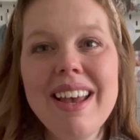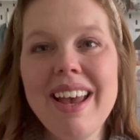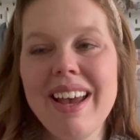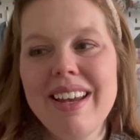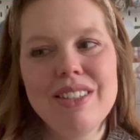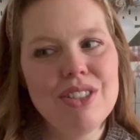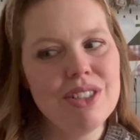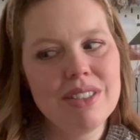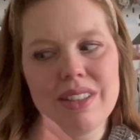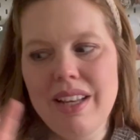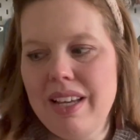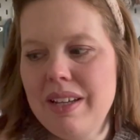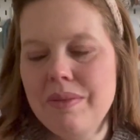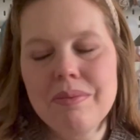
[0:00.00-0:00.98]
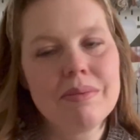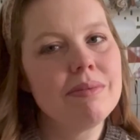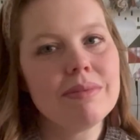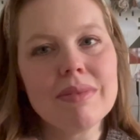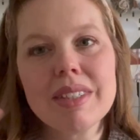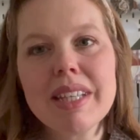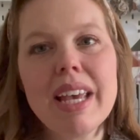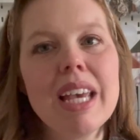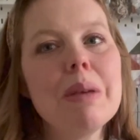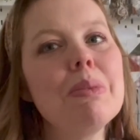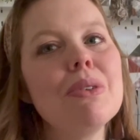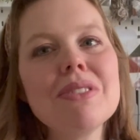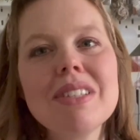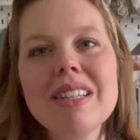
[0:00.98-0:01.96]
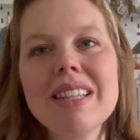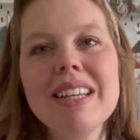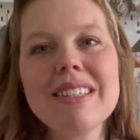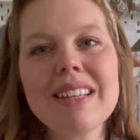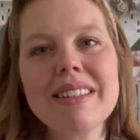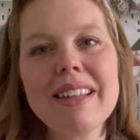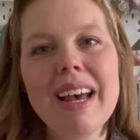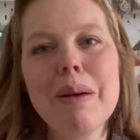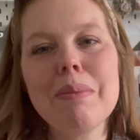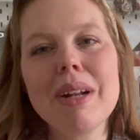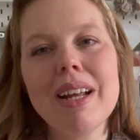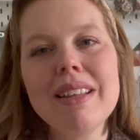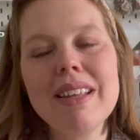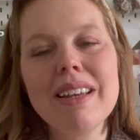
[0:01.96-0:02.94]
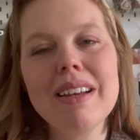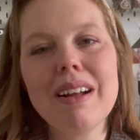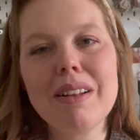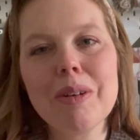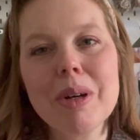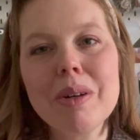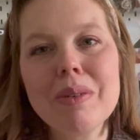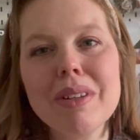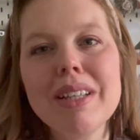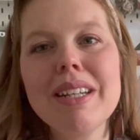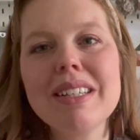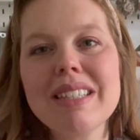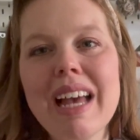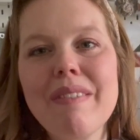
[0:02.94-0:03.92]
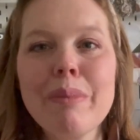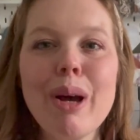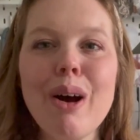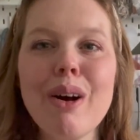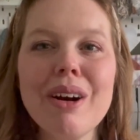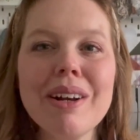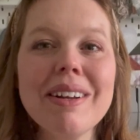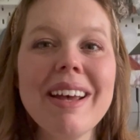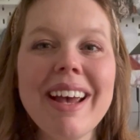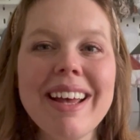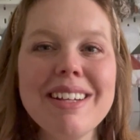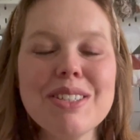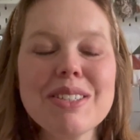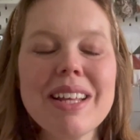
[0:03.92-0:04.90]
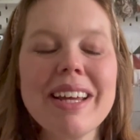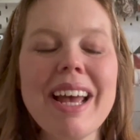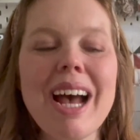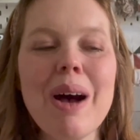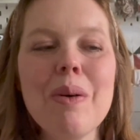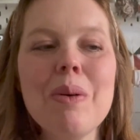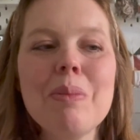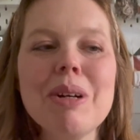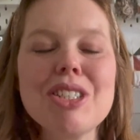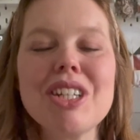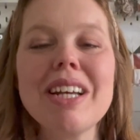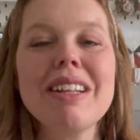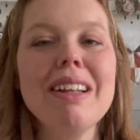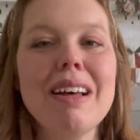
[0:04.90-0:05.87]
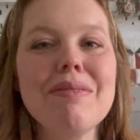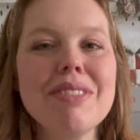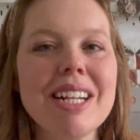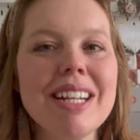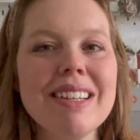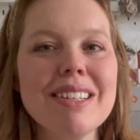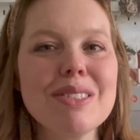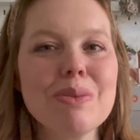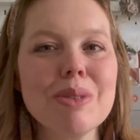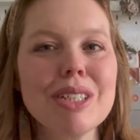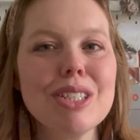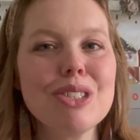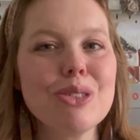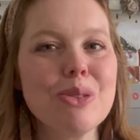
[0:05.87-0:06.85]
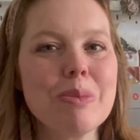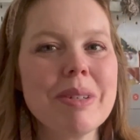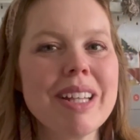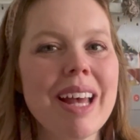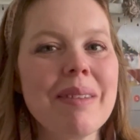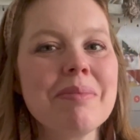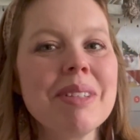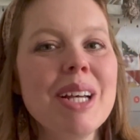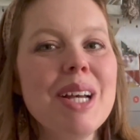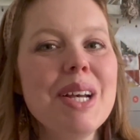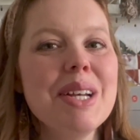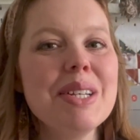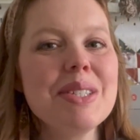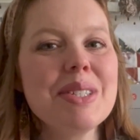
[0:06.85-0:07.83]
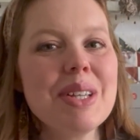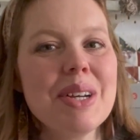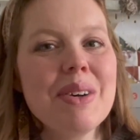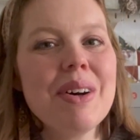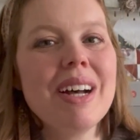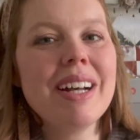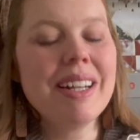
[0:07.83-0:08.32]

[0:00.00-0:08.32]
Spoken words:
and just like cables and things like that. But I think color work really does have my heart, and just like how much I love knitting this really shows me that. So